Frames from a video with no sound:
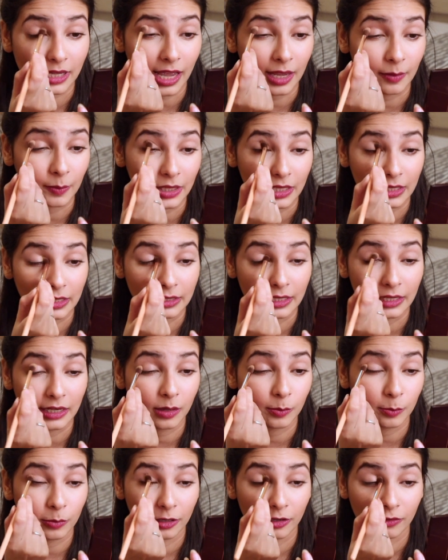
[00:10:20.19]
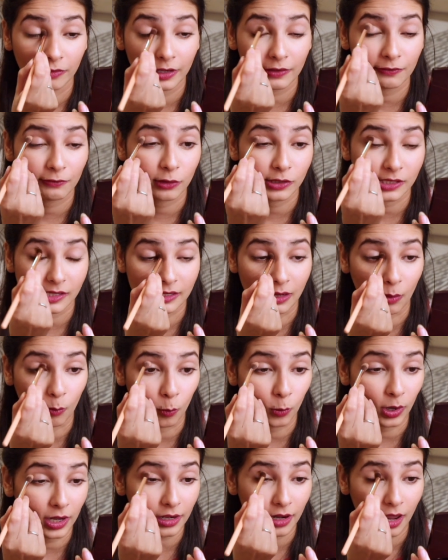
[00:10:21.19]
I mean, they are perfect for
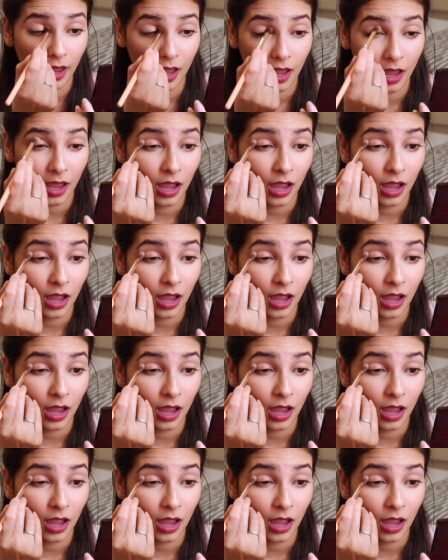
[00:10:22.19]
someone